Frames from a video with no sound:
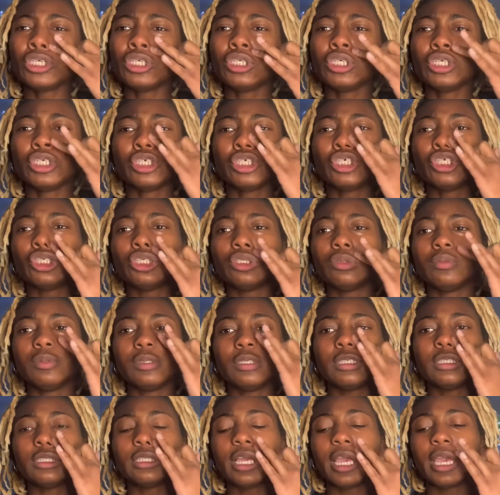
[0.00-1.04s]
she was
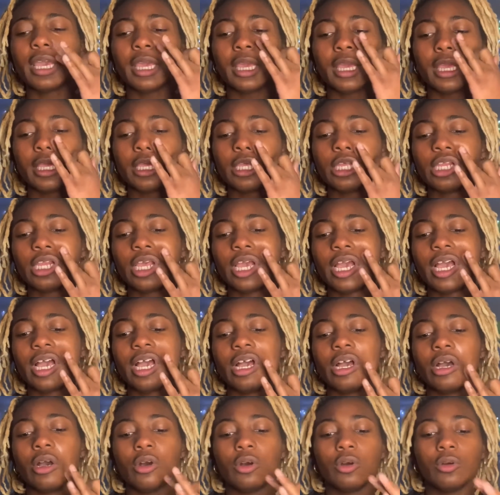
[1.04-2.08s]
saying
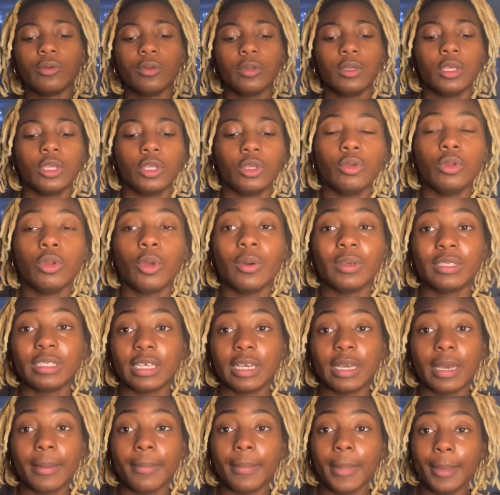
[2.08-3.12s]
how, you know, it's a
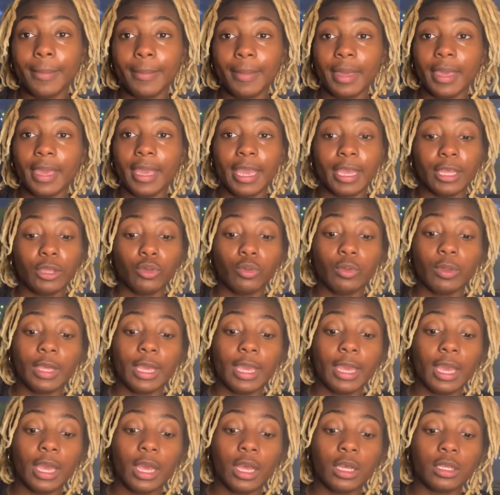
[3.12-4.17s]
commitment and you can't,
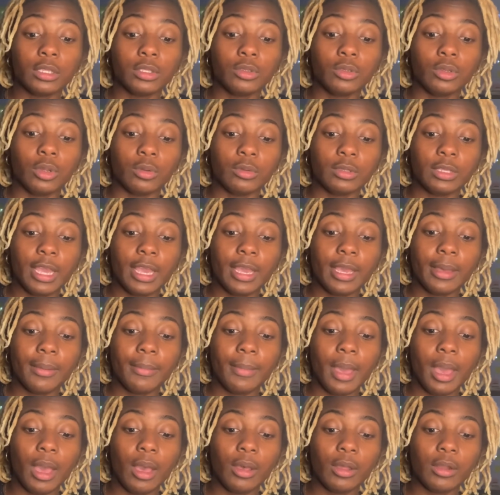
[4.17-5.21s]
you know, take them
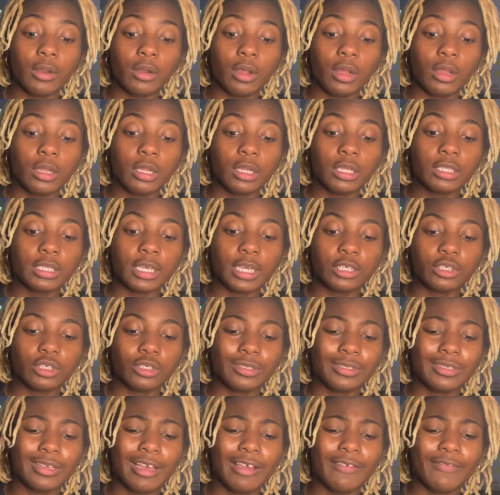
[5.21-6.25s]
out and all of this extra
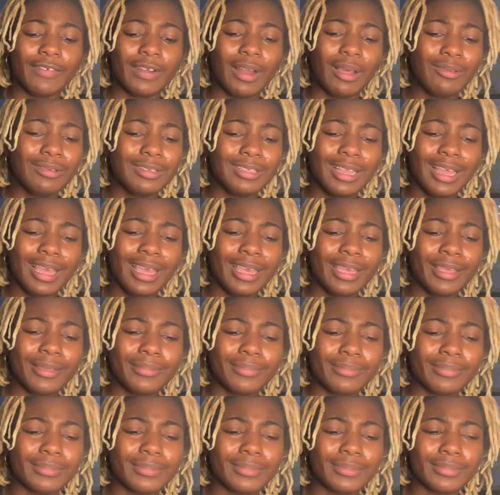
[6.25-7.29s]
stuff. And I was like,
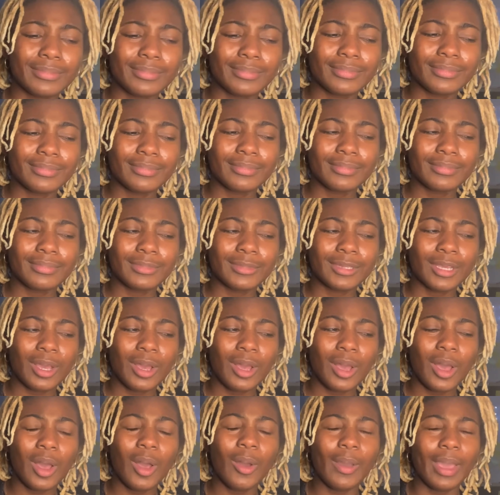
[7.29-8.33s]

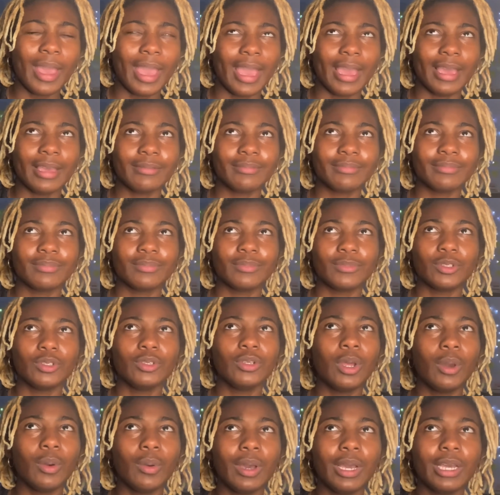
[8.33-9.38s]
okay, you know
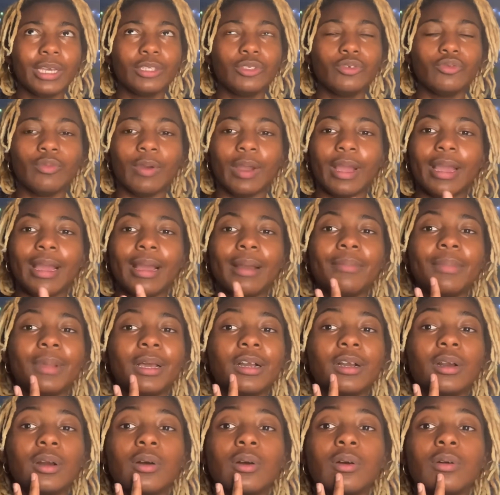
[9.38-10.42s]
what? You're right. I'm not
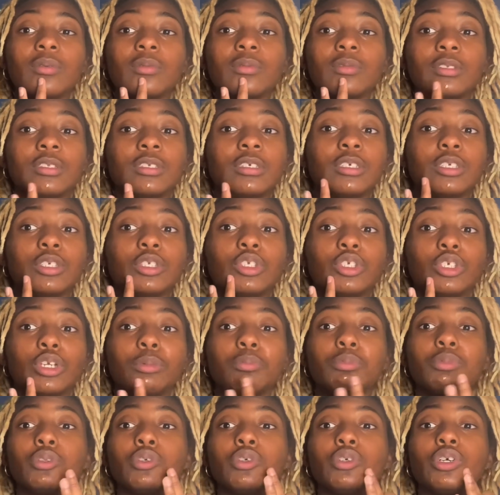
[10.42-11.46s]
going to just jump the
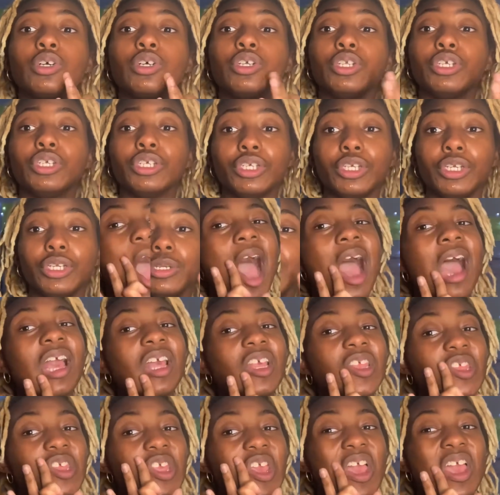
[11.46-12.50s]
gun and get them. I
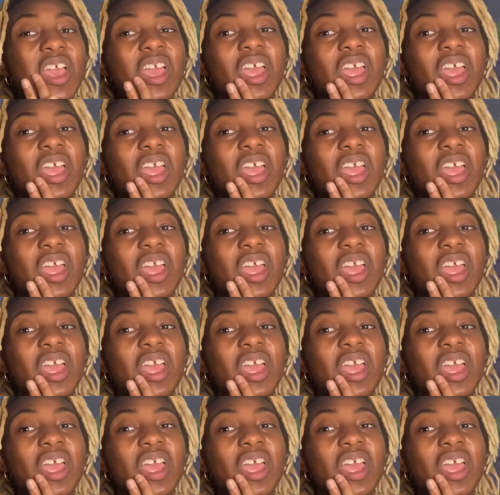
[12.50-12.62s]
said,